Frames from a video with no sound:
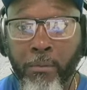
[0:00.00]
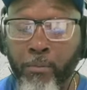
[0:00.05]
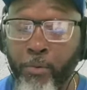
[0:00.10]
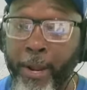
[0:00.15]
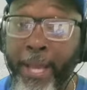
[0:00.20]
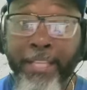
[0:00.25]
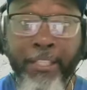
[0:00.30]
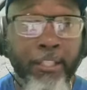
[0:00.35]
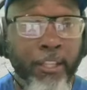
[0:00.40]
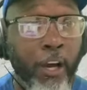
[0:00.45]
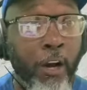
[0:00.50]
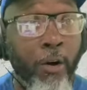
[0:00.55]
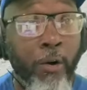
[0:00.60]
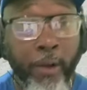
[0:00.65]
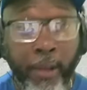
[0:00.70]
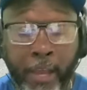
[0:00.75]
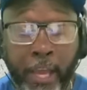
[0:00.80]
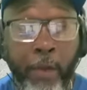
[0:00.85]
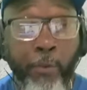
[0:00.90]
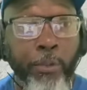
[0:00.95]

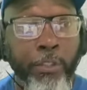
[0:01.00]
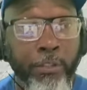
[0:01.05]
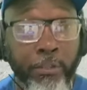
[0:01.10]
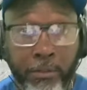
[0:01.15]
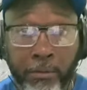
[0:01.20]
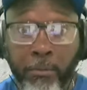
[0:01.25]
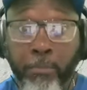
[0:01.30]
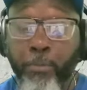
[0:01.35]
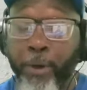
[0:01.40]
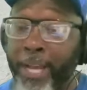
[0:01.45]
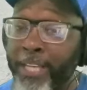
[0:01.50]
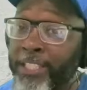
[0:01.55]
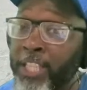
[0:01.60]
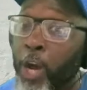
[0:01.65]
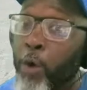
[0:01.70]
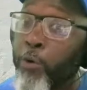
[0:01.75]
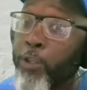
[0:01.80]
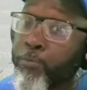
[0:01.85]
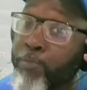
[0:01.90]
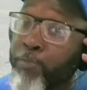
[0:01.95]
Bradshaw was
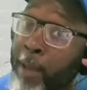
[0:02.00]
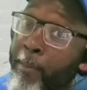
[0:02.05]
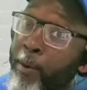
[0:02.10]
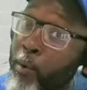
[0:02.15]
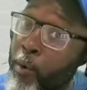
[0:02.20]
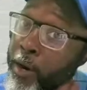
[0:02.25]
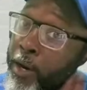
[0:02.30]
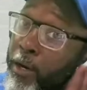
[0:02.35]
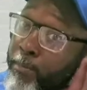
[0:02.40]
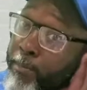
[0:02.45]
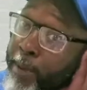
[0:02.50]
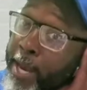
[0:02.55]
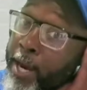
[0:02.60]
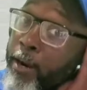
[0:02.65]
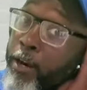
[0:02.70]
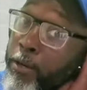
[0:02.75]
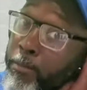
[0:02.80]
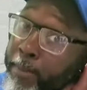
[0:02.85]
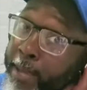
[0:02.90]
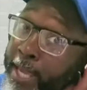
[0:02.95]
probably one of the better
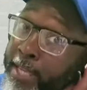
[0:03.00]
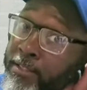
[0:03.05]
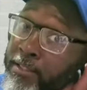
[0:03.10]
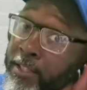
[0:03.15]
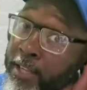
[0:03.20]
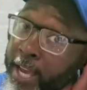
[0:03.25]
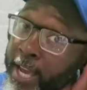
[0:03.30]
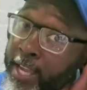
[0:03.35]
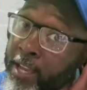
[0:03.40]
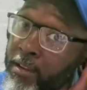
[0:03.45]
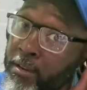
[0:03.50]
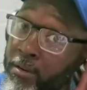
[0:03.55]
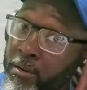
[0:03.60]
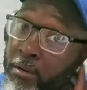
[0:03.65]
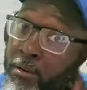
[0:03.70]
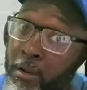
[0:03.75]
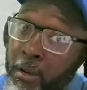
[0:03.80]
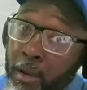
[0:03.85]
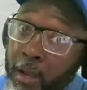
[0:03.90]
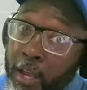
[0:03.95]
of the bigs tonight.
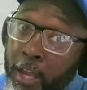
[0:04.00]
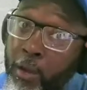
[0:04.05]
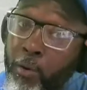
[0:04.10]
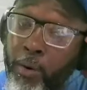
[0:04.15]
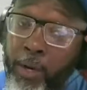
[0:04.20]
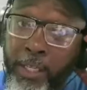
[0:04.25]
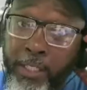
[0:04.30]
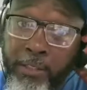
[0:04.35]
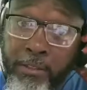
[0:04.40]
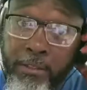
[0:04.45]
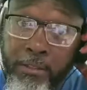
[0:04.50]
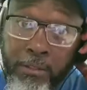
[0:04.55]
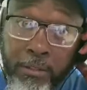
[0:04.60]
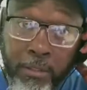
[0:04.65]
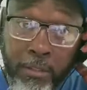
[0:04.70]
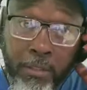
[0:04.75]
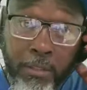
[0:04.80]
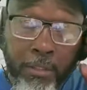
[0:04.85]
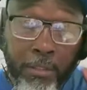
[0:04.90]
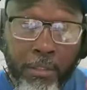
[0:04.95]
He was.
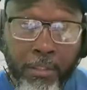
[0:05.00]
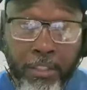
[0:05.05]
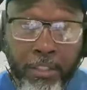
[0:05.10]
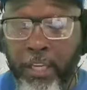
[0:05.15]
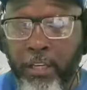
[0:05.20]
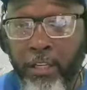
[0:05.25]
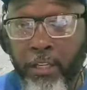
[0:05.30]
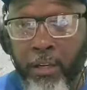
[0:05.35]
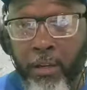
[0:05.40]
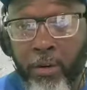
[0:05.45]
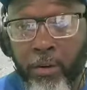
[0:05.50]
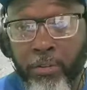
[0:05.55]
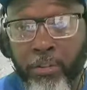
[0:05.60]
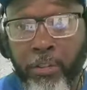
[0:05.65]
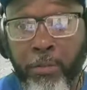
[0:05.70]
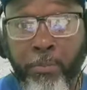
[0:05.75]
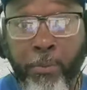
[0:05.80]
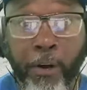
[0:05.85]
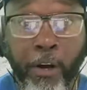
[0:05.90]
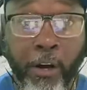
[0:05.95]
Zeke couldn't hold on to
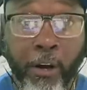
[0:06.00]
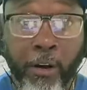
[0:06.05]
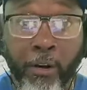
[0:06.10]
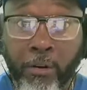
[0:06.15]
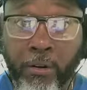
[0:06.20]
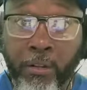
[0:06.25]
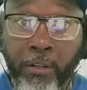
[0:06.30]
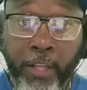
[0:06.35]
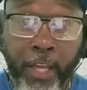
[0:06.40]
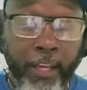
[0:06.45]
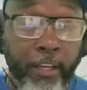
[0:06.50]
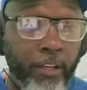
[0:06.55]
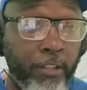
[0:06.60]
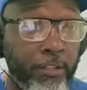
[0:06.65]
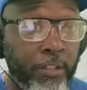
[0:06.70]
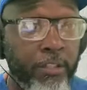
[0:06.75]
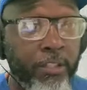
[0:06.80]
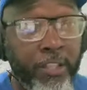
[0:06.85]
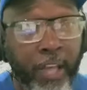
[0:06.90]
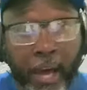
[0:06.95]
the ball. They
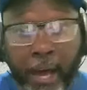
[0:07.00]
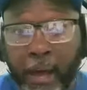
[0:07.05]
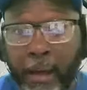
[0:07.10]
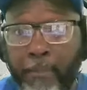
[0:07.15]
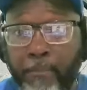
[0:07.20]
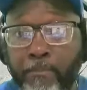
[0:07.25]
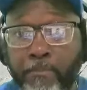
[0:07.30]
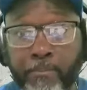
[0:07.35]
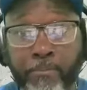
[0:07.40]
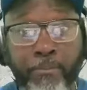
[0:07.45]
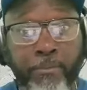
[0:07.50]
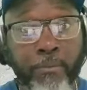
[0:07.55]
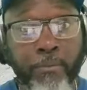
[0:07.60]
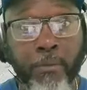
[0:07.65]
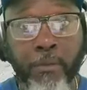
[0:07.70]
couldn't stop.